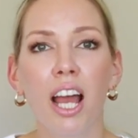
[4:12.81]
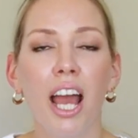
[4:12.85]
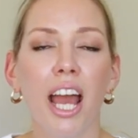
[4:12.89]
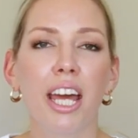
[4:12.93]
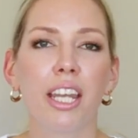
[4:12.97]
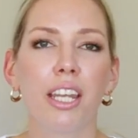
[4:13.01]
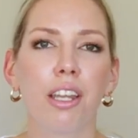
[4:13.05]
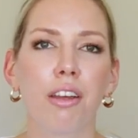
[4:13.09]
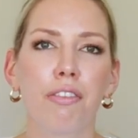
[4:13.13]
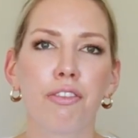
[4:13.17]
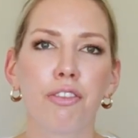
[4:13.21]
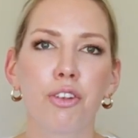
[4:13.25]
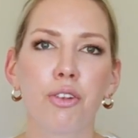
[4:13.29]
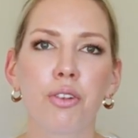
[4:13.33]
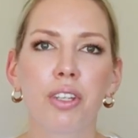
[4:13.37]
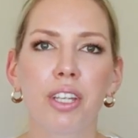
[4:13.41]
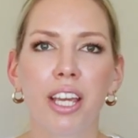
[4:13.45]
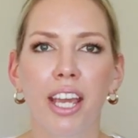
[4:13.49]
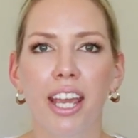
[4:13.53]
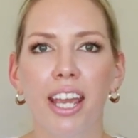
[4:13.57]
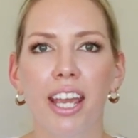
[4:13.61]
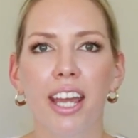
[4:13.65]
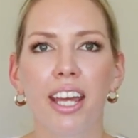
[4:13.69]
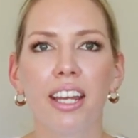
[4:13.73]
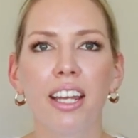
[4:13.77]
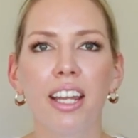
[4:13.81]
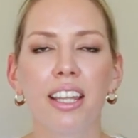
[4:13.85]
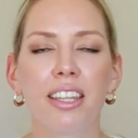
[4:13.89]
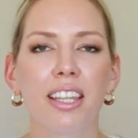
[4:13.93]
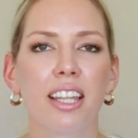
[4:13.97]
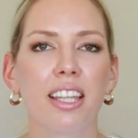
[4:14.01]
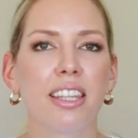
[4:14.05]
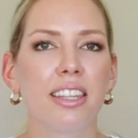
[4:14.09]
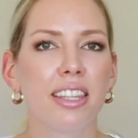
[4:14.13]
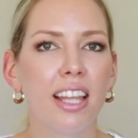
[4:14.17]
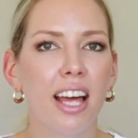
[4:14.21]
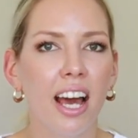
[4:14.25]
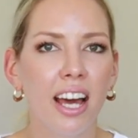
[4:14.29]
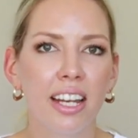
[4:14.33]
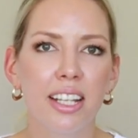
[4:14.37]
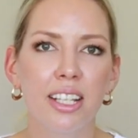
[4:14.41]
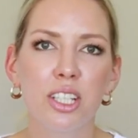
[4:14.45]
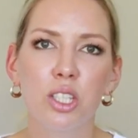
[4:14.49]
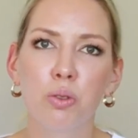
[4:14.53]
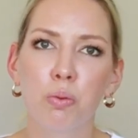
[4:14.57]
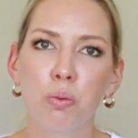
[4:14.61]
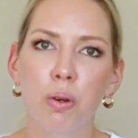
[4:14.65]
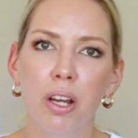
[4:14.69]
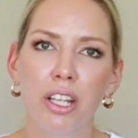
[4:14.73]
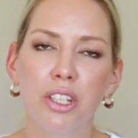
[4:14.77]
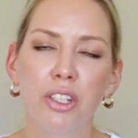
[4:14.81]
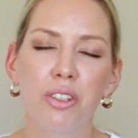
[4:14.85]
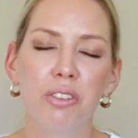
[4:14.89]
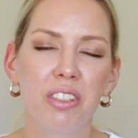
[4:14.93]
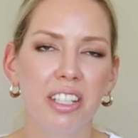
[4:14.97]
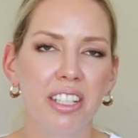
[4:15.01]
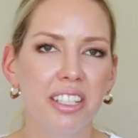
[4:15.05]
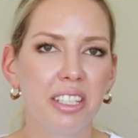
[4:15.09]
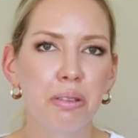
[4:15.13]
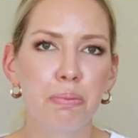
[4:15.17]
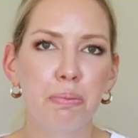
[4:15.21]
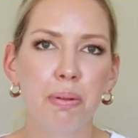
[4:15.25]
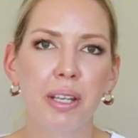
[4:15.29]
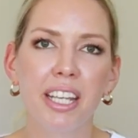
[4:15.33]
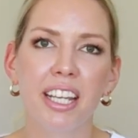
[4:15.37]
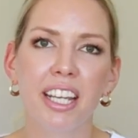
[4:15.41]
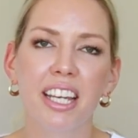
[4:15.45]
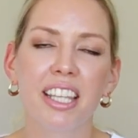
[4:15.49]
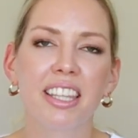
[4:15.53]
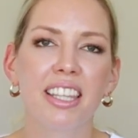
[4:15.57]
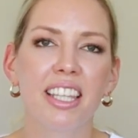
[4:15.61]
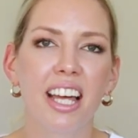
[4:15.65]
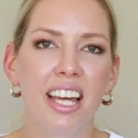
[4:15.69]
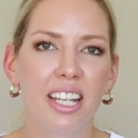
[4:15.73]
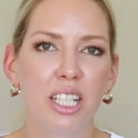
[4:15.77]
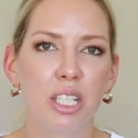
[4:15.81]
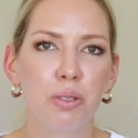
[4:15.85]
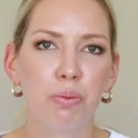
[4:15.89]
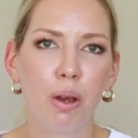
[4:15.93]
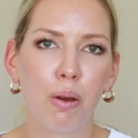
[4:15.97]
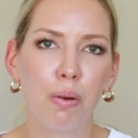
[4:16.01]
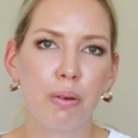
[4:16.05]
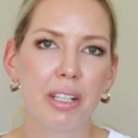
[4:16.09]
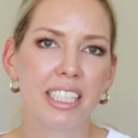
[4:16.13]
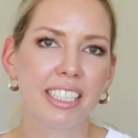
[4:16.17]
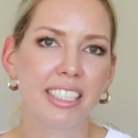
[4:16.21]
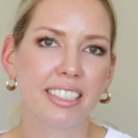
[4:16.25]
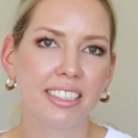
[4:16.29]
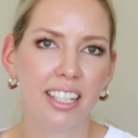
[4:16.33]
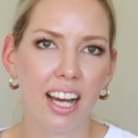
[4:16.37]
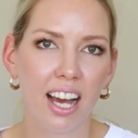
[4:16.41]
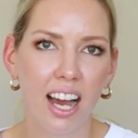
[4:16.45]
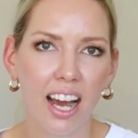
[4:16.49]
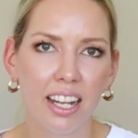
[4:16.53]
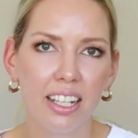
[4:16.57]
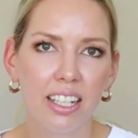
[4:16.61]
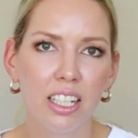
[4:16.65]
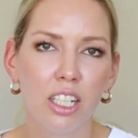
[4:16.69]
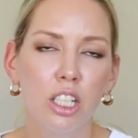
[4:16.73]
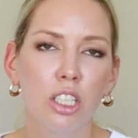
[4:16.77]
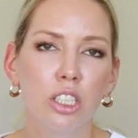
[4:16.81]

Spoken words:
and if you can, then that is where you need to be, and that is where we start.